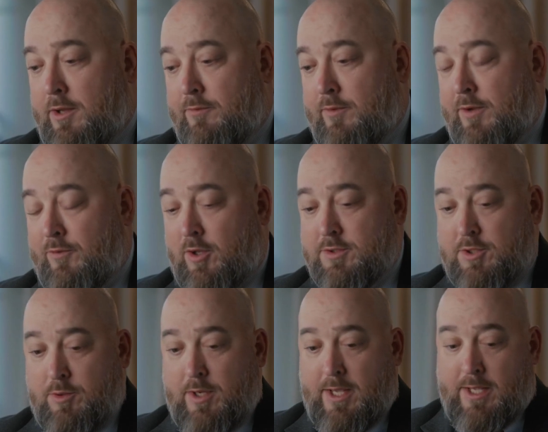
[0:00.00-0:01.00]
uh, have
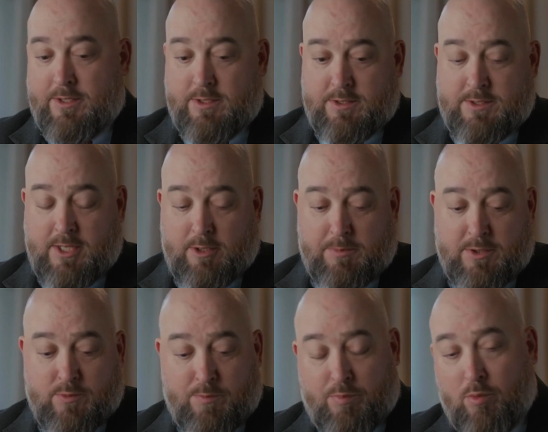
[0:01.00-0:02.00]
also had
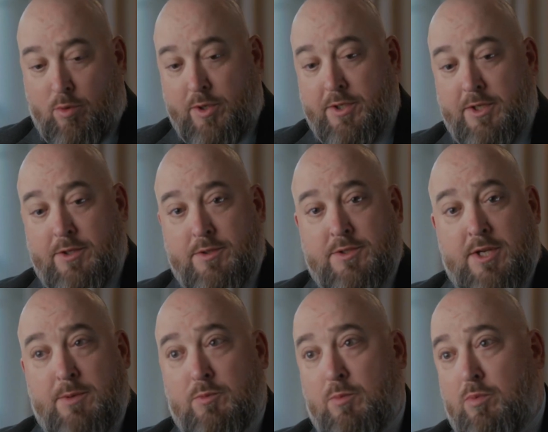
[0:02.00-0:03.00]
settlements reported in those
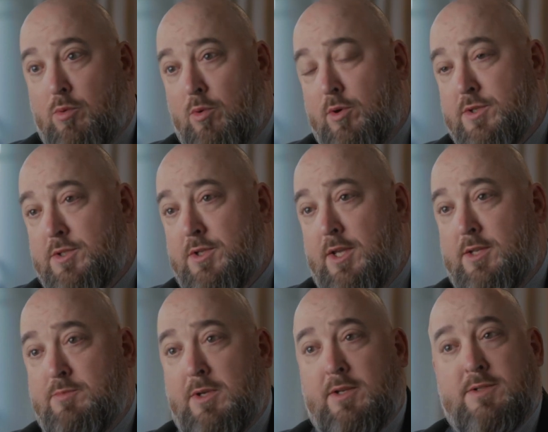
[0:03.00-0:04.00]
same reports
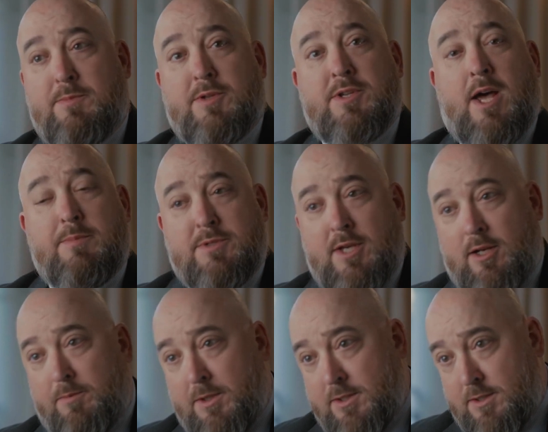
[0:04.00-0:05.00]
as being some of the top
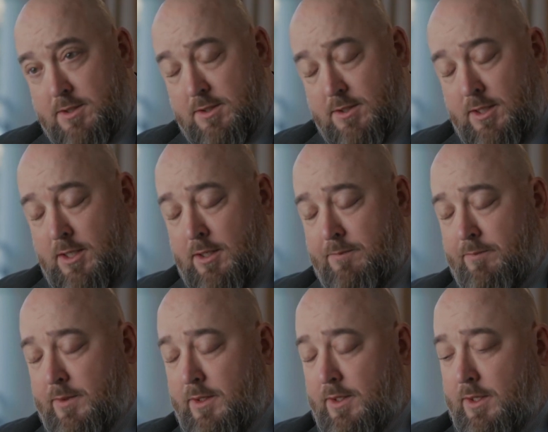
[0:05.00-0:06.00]
settlements um,
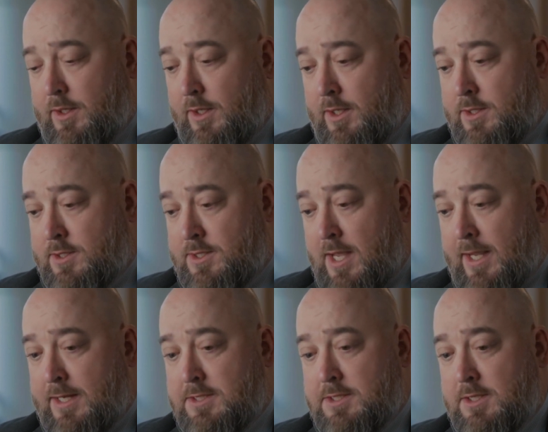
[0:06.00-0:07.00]
in the
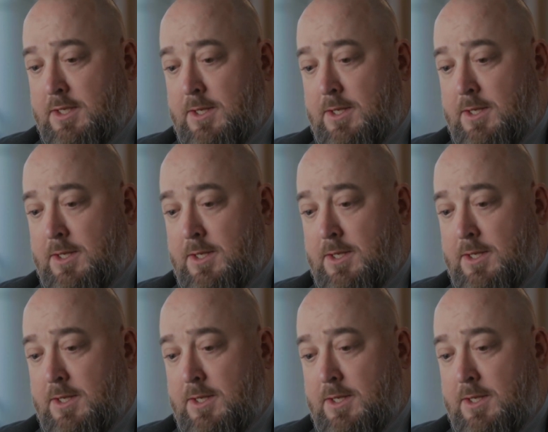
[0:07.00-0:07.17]
state.